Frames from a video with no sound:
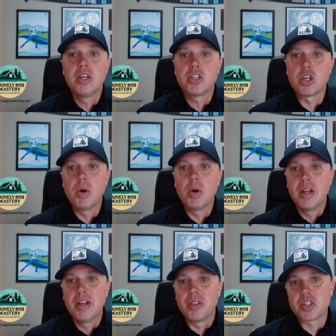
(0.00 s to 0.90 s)
So
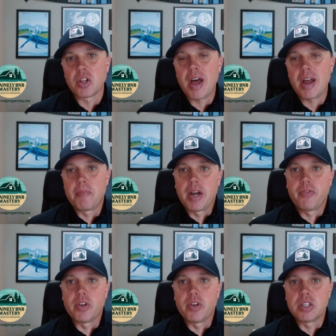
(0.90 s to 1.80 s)
there's a lot of
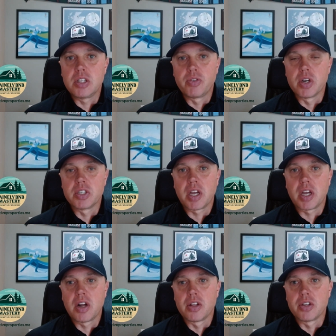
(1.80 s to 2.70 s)
benefits to these various
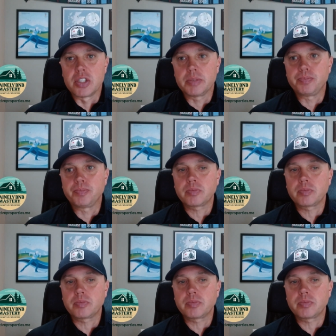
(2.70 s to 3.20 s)
technologies.